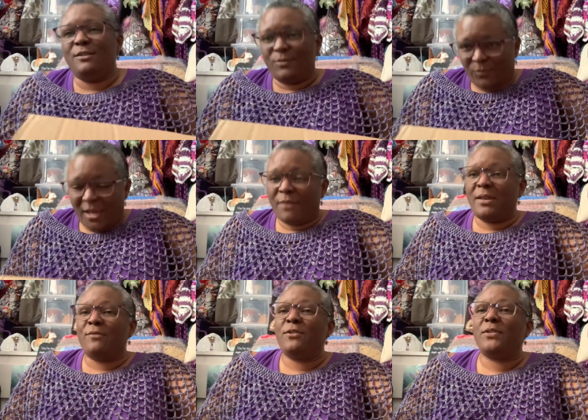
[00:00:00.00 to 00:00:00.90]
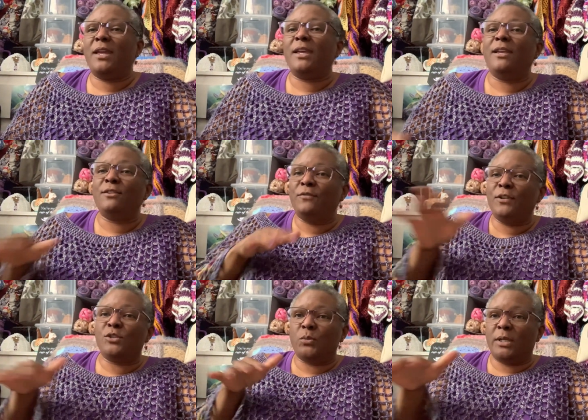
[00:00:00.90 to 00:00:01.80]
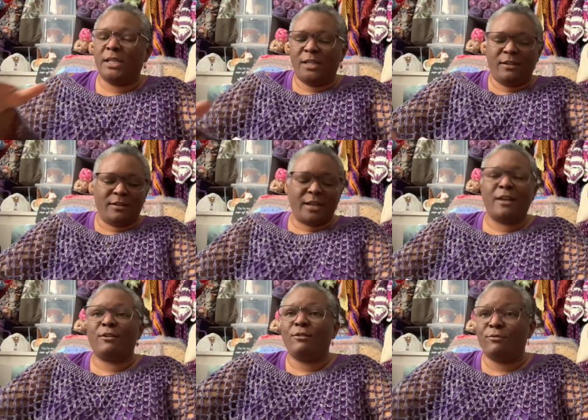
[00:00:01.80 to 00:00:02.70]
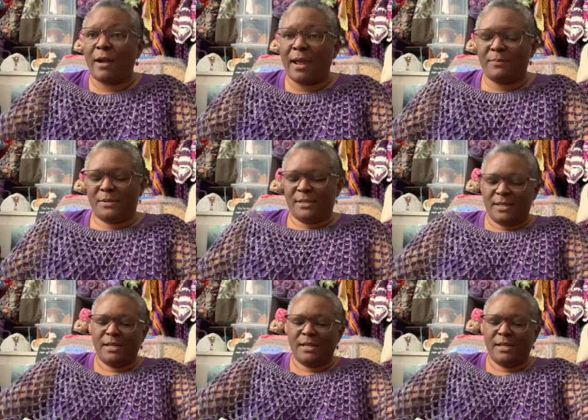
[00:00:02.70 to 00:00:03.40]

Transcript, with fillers: We have everything individually kind of wrapped.